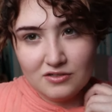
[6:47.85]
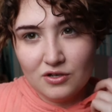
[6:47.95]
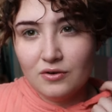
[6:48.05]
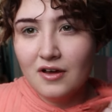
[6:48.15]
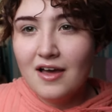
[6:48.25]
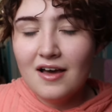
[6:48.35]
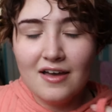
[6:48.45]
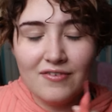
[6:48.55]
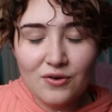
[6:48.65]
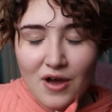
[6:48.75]
So
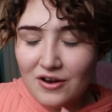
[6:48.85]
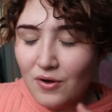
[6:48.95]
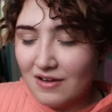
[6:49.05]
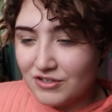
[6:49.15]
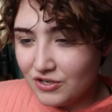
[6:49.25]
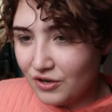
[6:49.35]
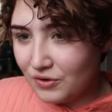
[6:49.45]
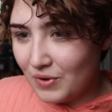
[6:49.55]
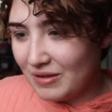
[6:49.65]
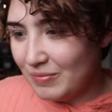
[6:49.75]
if I don't, I don't have to
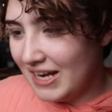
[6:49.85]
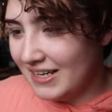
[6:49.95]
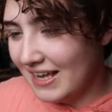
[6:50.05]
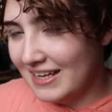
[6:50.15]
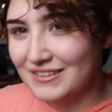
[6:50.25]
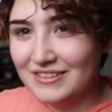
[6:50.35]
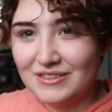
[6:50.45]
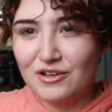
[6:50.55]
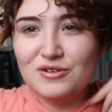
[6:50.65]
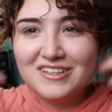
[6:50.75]
talk while I'm painting hands.
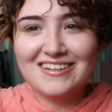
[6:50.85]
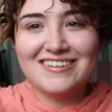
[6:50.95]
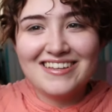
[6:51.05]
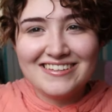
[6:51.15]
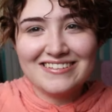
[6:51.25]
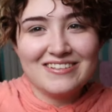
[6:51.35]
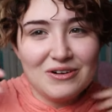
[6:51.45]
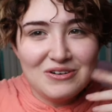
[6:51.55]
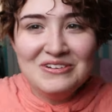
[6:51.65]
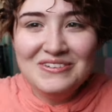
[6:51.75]
So let, let's go.